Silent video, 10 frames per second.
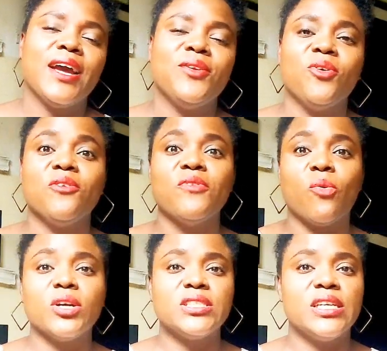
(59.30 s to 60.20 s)
I know if you're
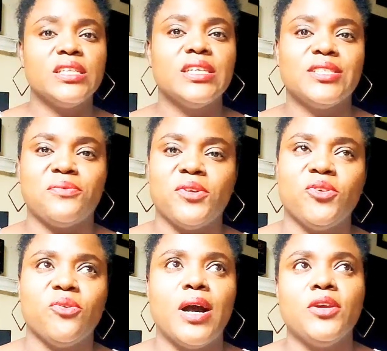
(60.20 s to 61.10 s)
watching this
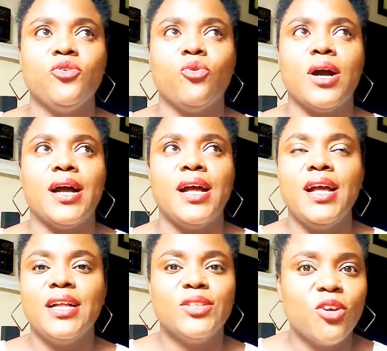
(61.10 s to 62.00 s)
video and you are
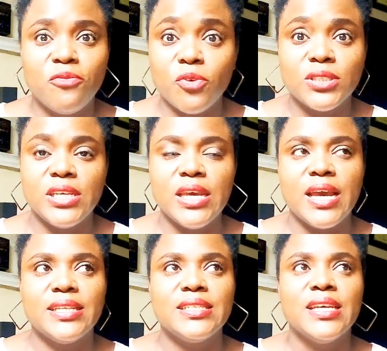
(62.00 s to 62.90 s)
not 40
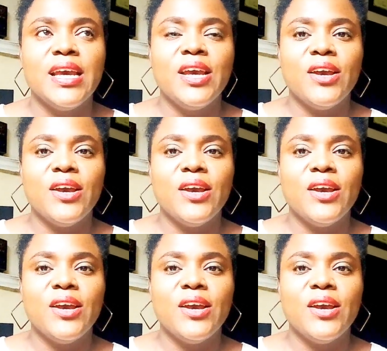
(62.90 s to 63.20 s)
yet,